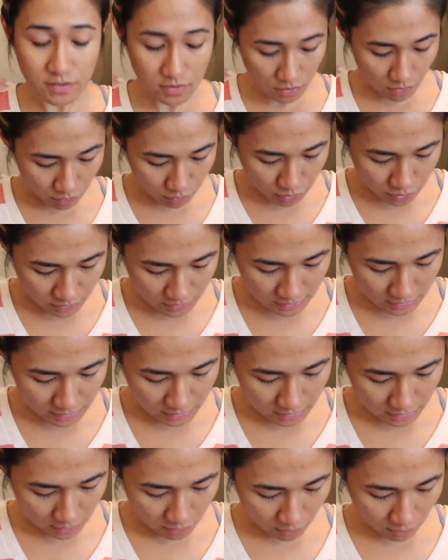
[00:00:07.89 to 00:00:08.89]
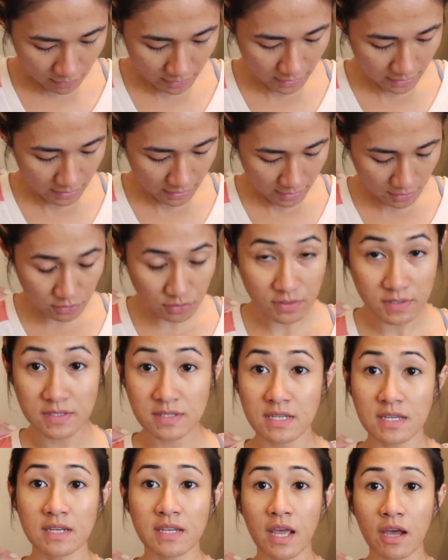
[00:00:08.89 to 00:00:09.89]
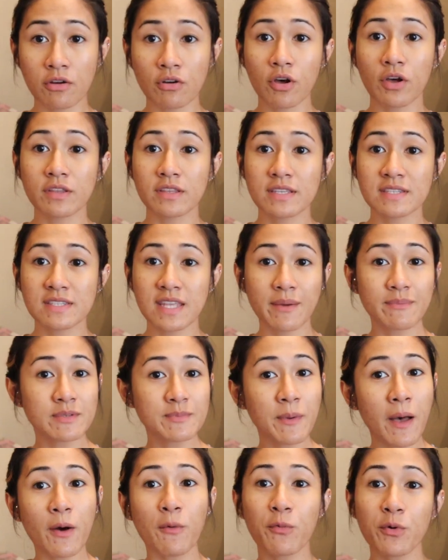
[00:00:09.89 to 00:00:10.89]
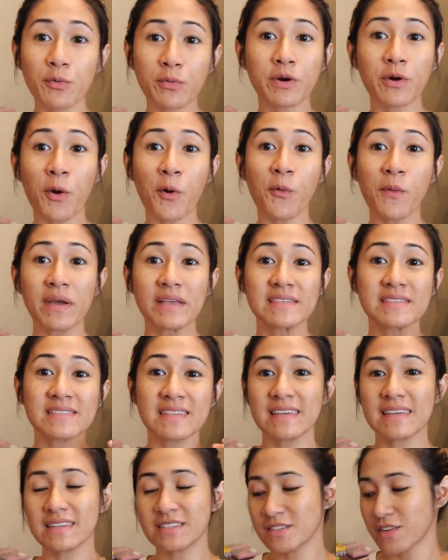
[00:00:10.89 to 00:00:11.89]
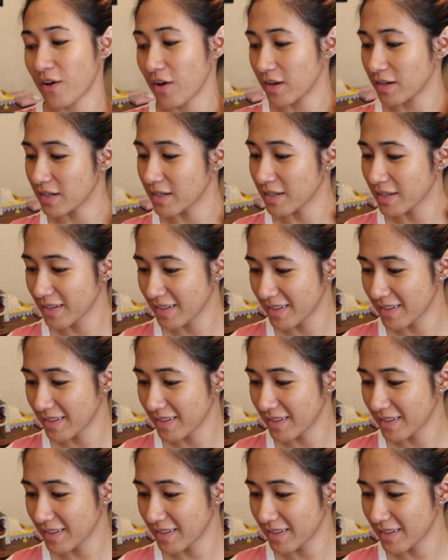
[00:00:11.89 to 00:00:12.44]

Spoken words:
So we're just going to go ahead and just sit down on the same spot where we always sit on.